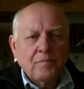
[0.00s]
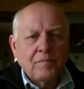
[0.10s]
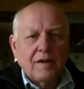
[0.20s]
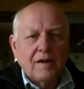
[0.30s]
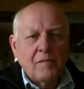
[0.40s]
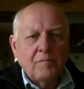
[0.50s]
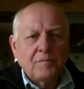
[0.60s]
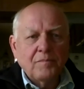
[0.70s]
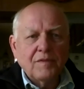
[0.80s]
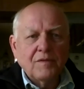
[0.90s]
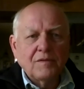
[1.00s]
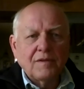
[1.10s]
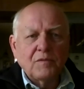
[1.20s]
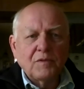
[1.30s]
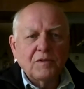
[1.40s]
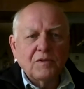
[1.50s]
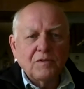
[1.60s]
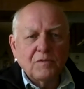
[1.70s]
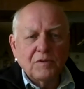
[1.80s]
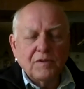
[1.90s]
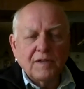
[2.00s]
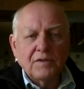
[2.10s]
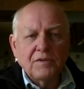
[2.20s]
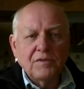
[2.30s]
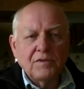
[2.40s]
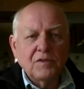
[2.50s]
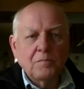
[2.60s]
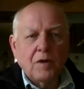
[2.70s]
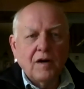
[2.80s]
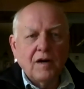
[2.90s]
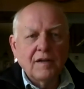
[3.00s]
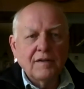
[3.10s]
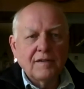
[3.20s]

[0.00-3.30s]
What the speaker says: We're trying to do this bond,